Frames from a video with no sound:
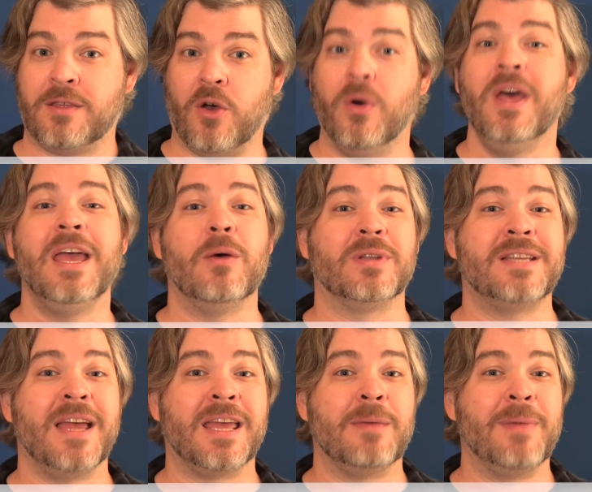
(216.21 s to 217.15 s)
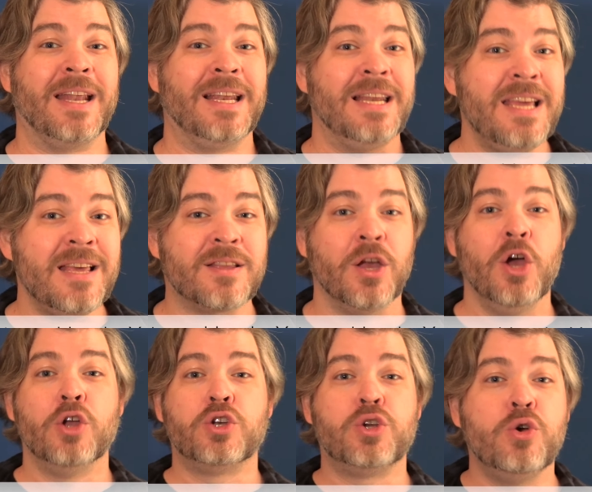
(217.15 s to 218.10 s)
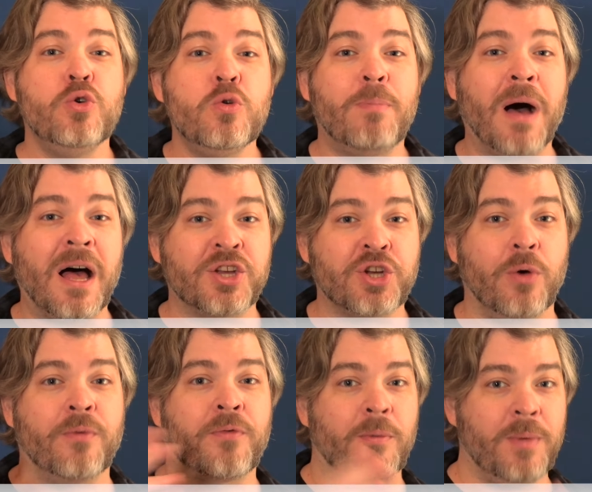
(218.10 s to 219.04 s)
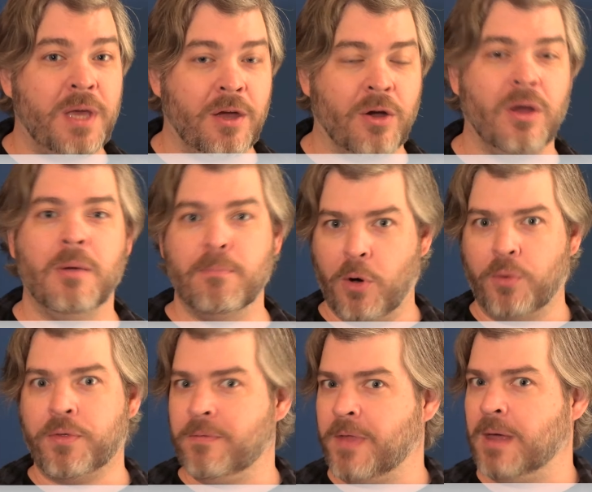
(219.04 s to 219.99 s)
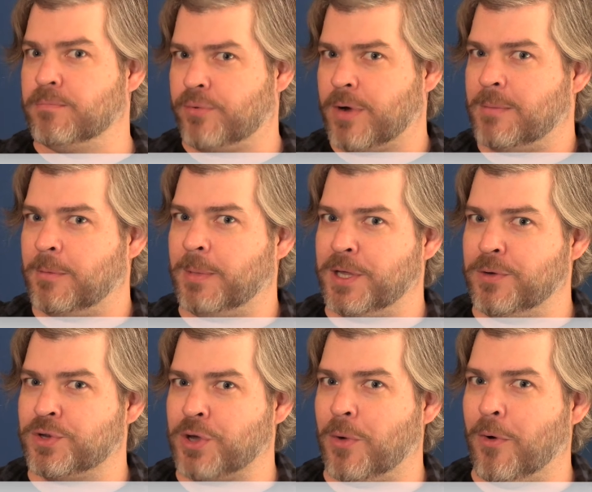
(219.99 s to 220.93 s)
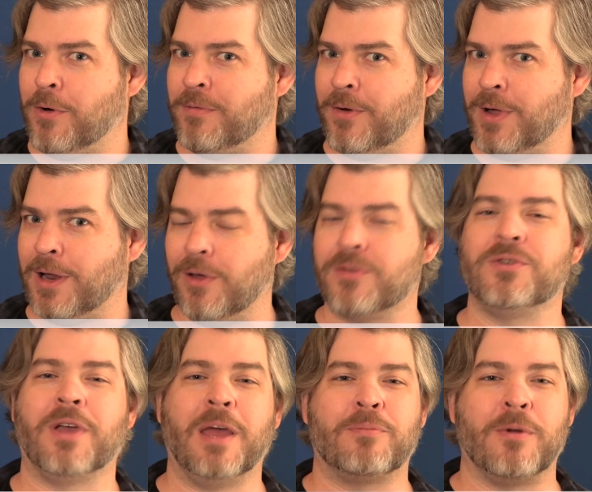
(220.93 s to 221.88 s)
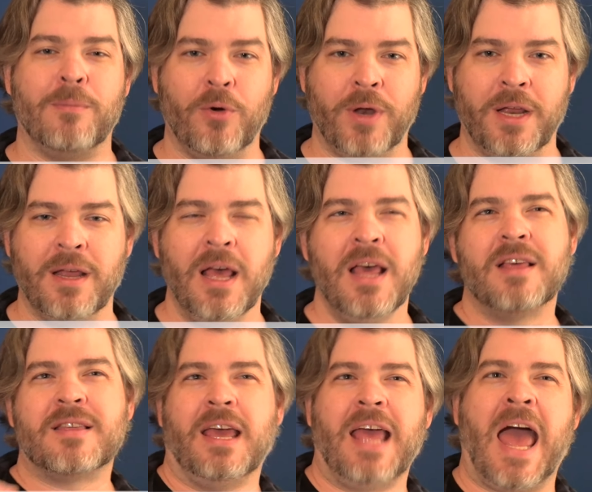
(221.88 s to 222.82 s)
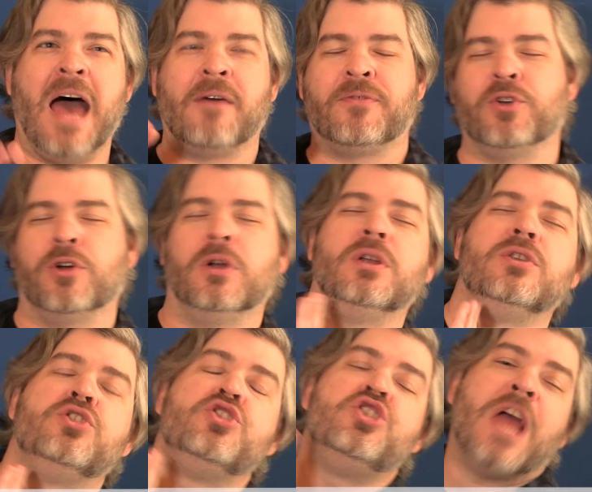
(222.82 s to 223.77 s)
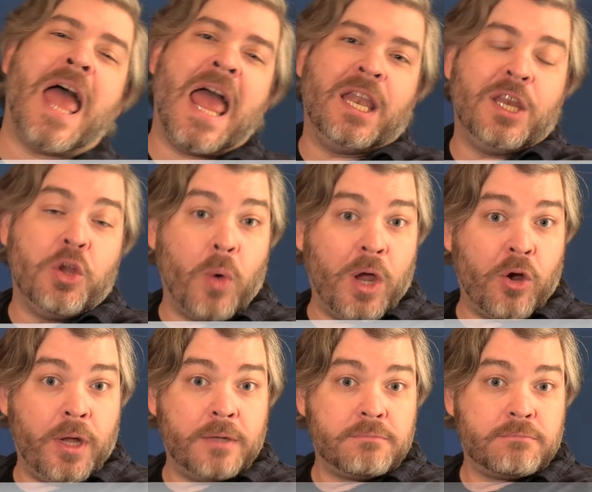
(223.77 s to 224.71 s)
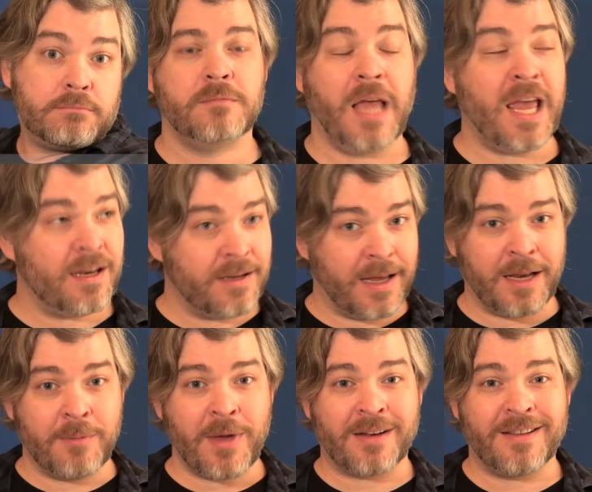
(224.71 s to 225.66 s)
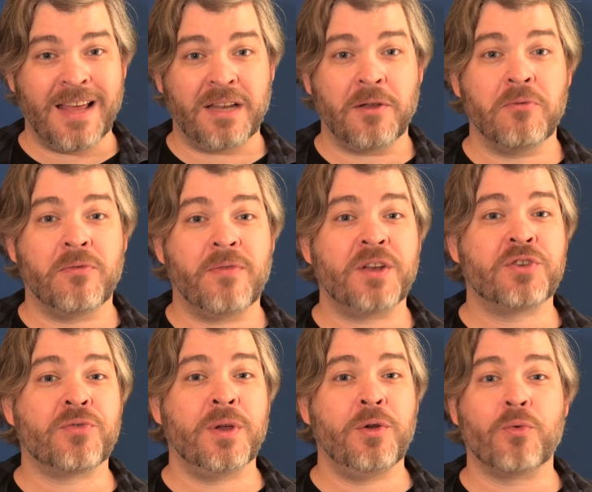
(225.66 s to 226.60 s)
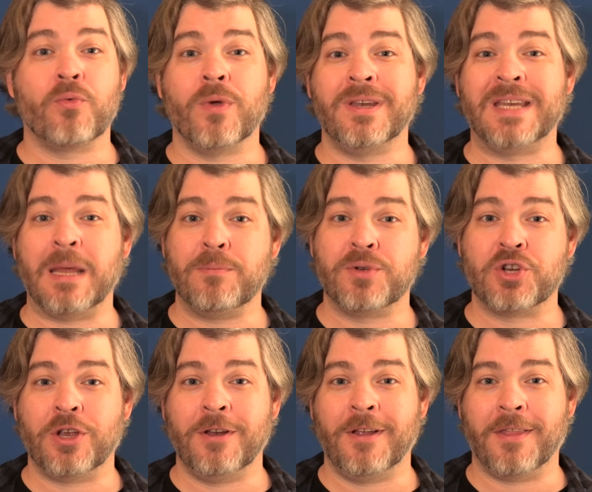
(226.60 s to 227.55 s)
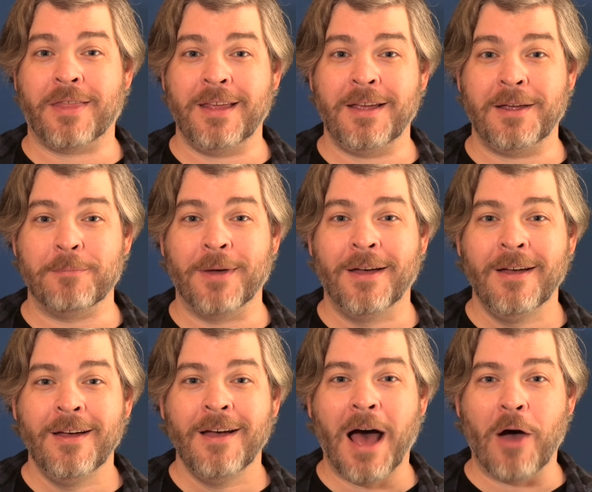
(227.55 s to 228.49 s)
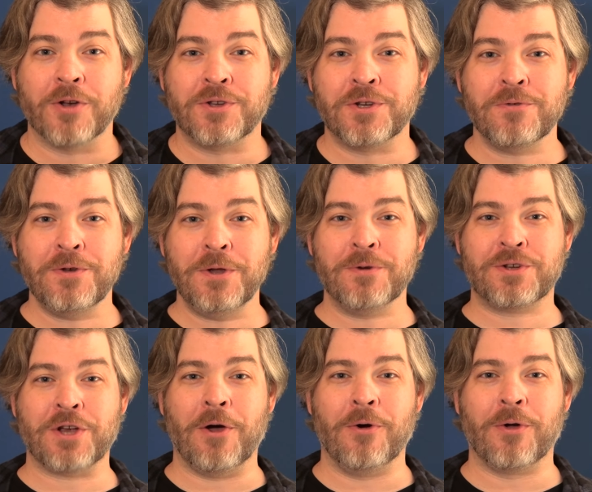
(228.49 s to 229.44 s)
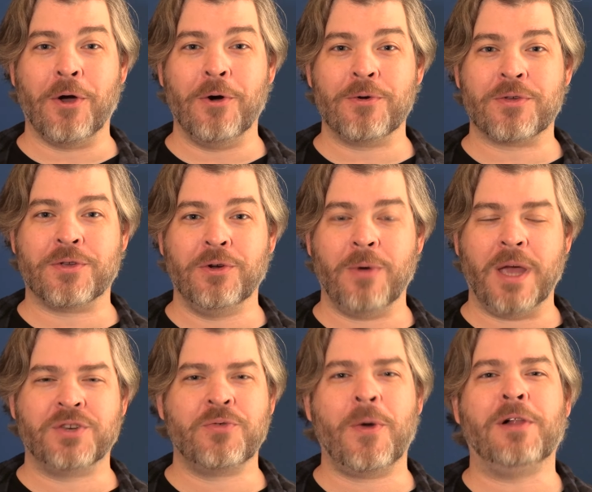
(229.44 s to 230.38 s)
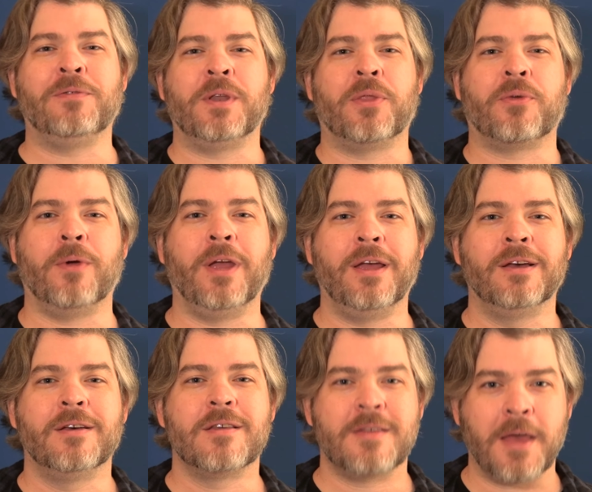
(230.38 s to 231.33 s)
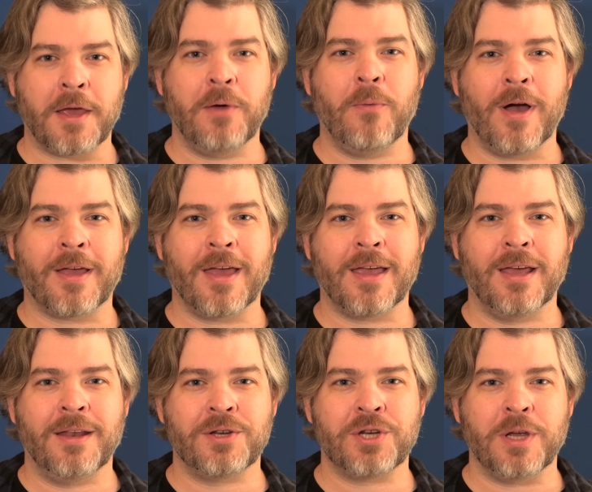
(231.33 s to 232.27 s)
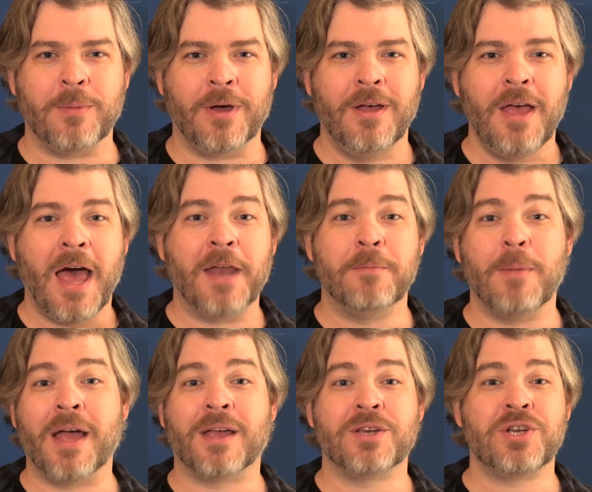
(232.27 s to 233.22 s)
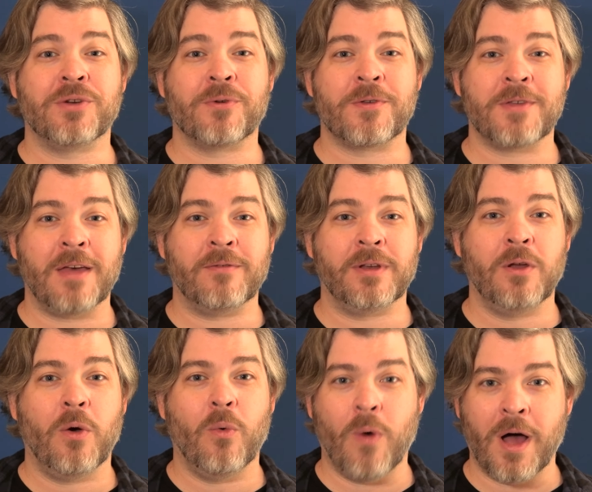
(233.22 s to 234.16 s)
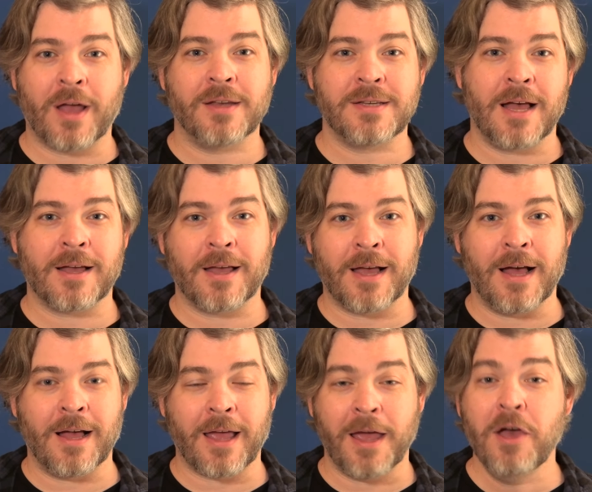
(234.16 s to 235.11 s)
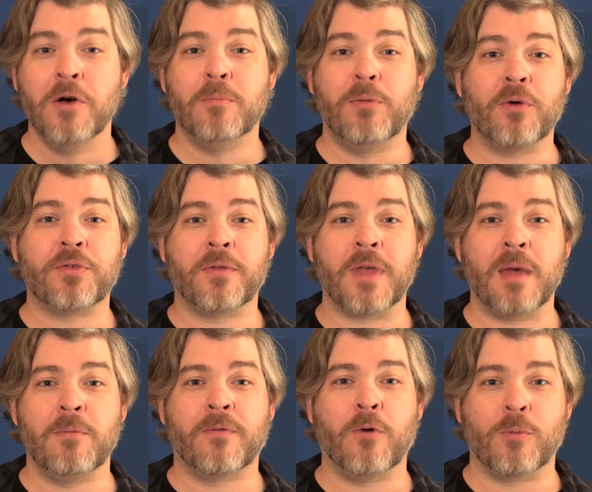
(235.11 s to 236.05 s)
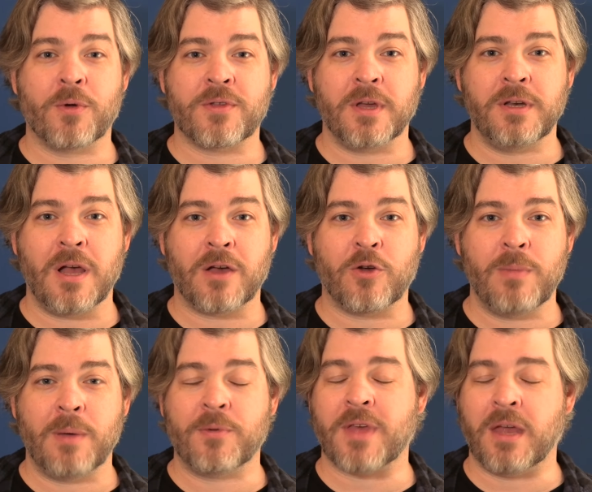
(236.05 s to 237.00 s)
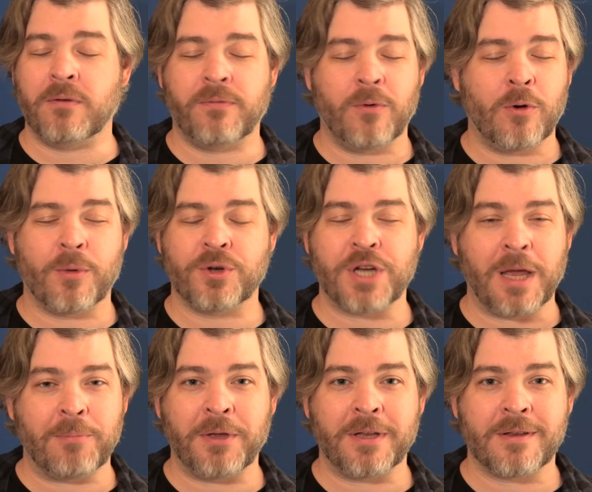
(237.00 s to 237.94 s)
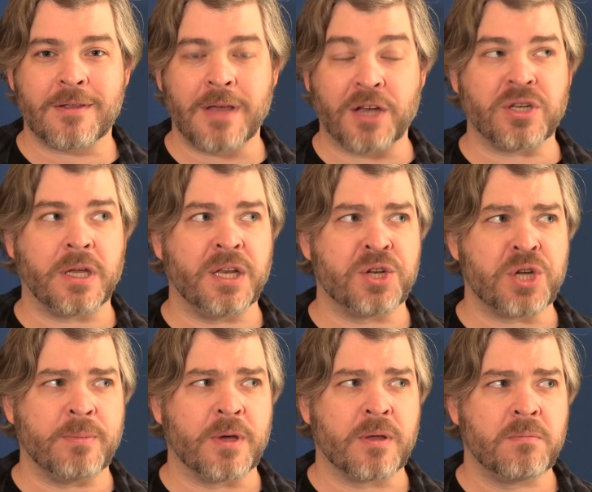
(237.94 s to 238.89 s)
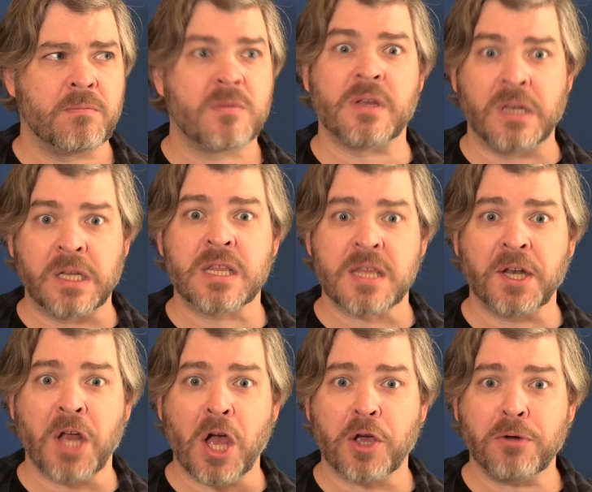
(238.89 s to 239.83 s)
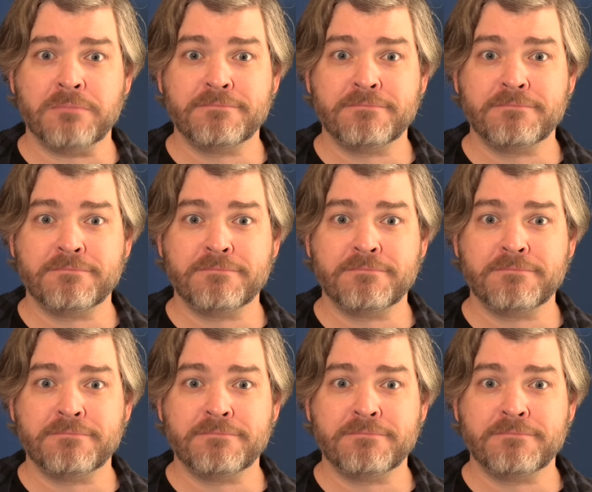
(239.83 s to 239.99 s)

So it will take him at least 2 basho from here, both of them probably Yusho or very close, to get promoted, say, after January. And getting back to that veteran redemption theme, our Junyusho goes to a 12-3 Sekiwake Kirishima and Maegashira 7 Wakataka Kage, both of them former Sanyaku members and former champions. Actually, Kirishima still in Sanyaku.